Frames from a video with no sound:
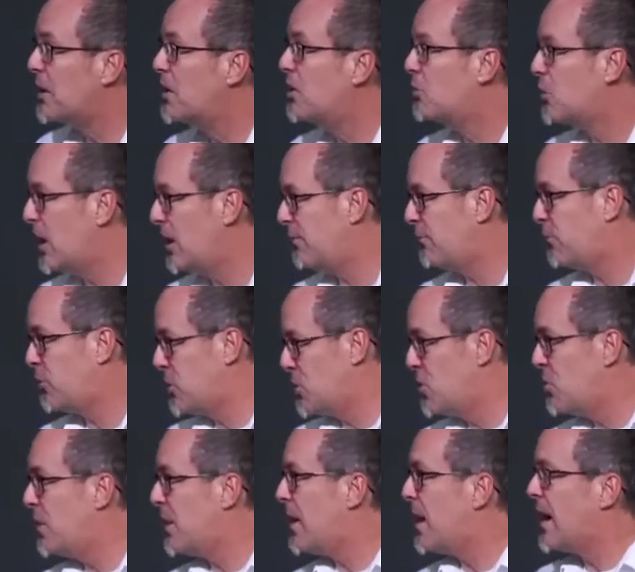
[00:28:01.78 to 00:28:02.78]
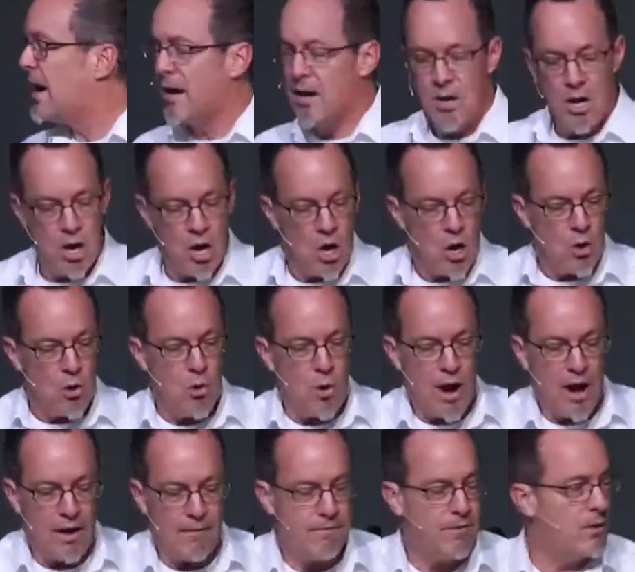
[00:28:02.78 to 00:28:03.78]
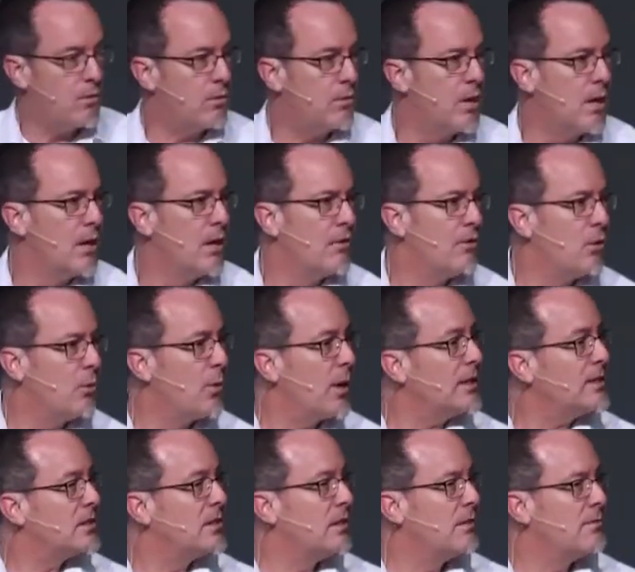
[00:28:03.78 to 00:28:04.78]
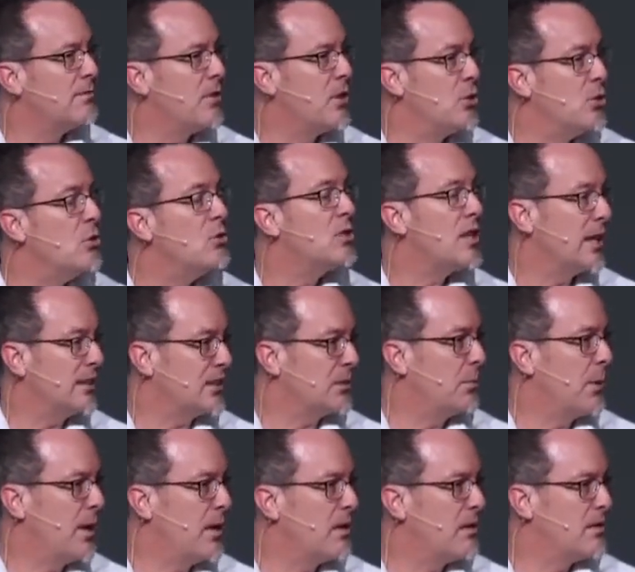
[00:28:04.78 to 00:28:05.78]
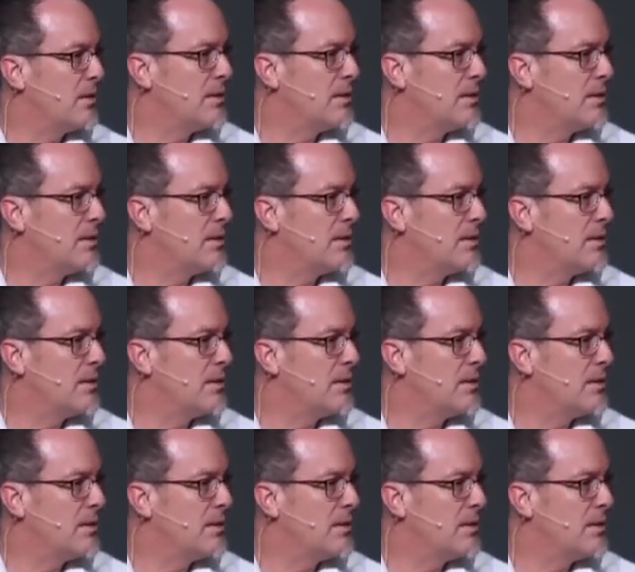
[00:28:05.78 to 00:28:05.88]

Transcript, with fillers: great for you and I who have the, the rest of the New Testament.